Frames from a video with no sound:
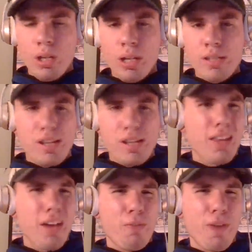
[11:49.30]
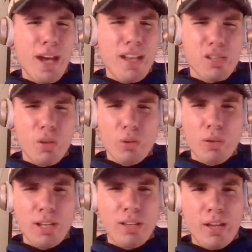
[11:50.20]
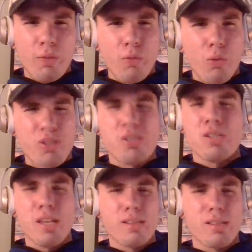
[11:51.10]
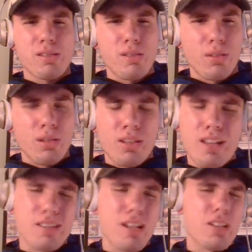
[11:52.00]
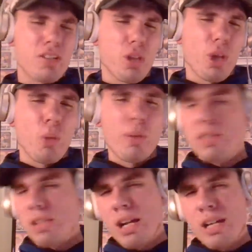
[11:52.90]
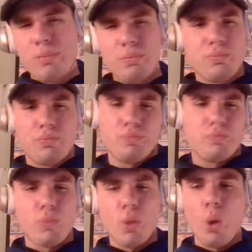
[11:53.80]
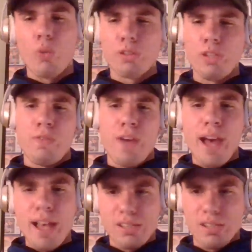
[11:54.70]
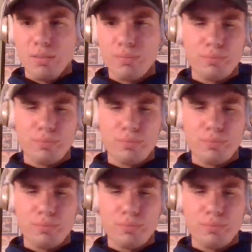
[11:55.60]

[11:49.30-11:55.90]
He's not that fast. He only ran like a 4.6. That's not slow, but it's not overly fast.